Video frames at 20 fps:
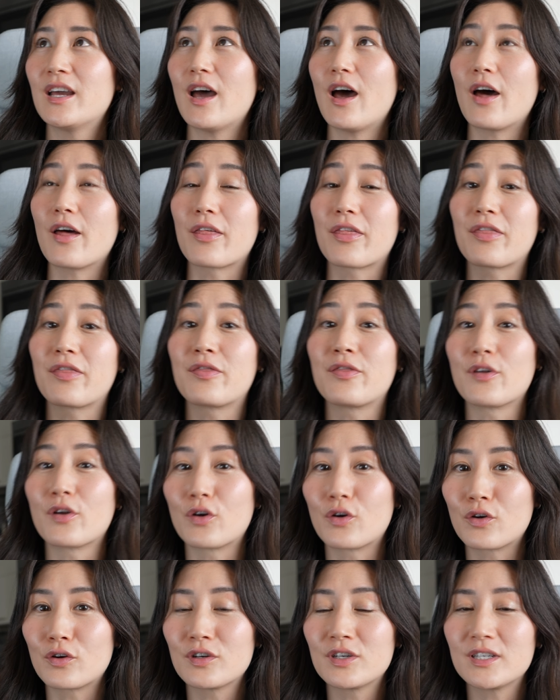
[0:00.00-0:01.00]
a
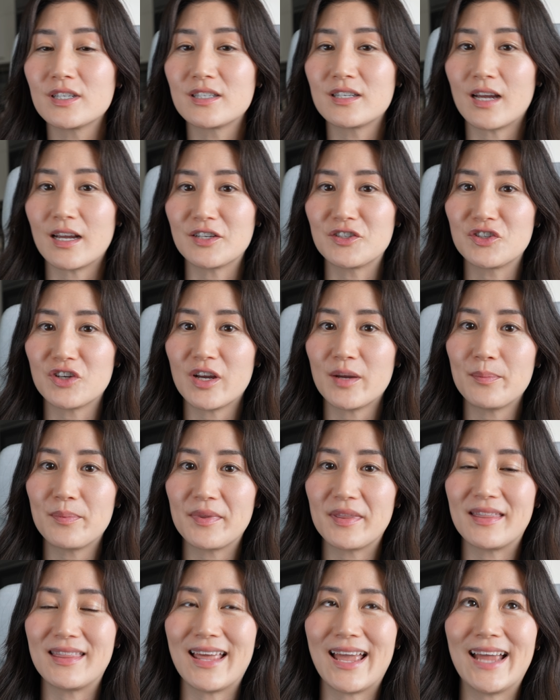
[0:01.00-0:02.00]
third
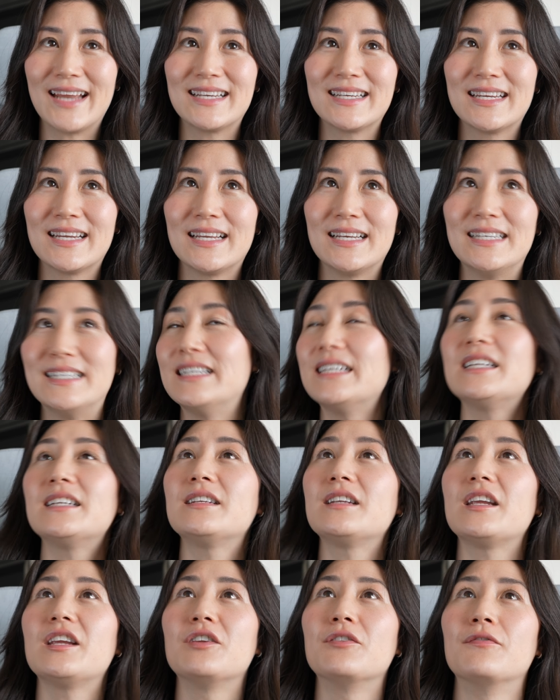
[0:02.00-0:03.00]
touch-up that
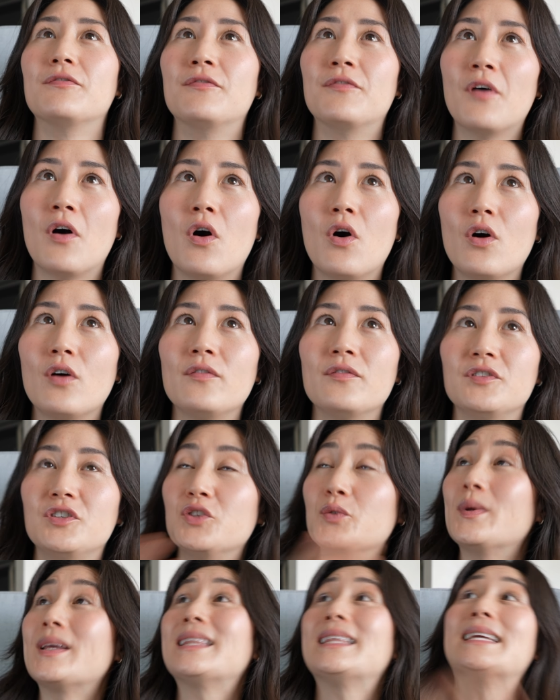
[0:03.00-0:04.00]
didn't involve
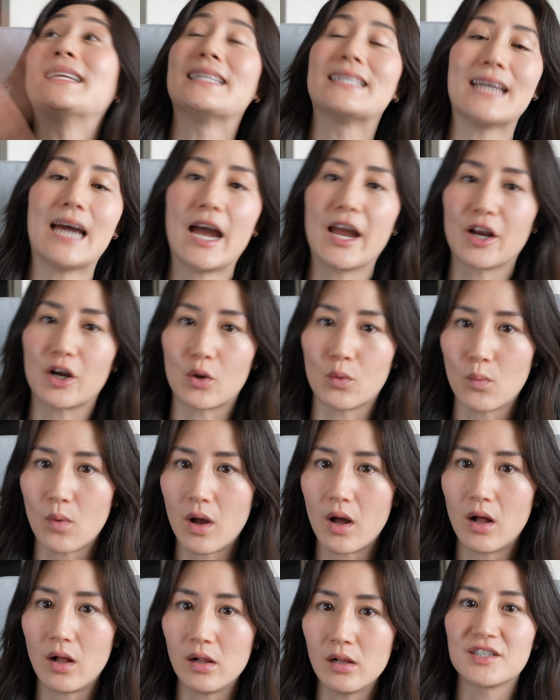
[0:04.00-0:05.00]
doing the entire
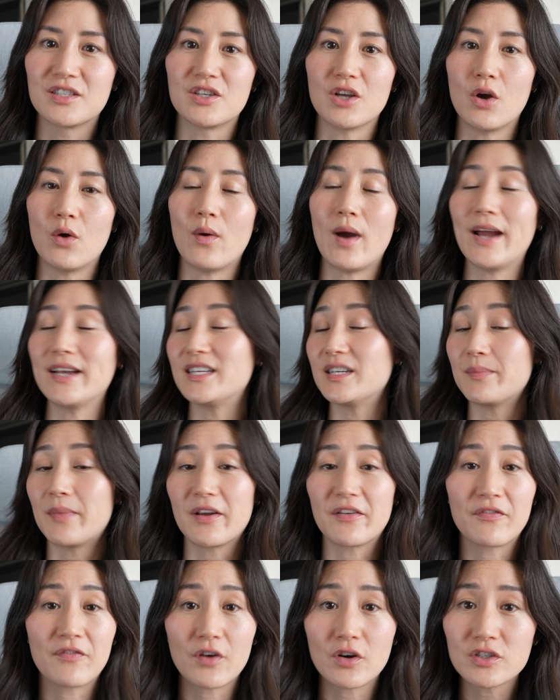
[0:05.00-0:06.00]
wall. So I did
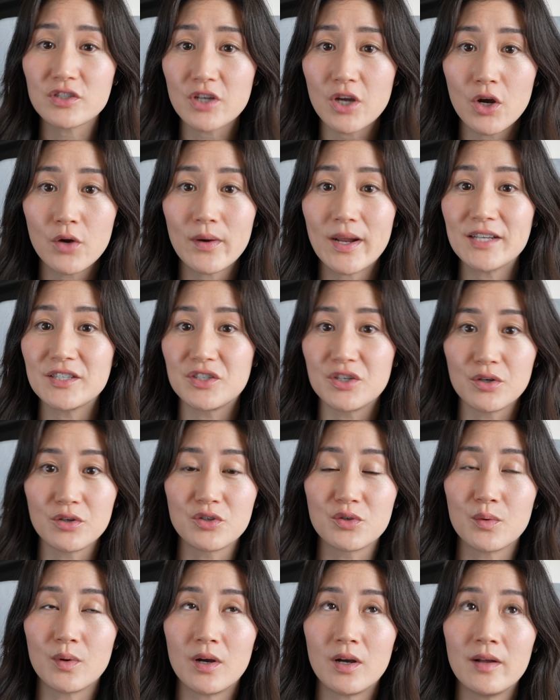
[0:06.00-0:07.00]
my first coat as
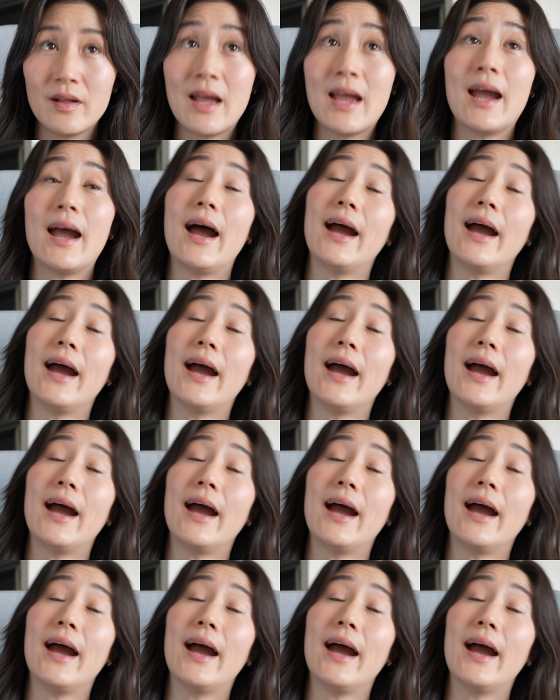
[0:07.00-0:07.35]
usual.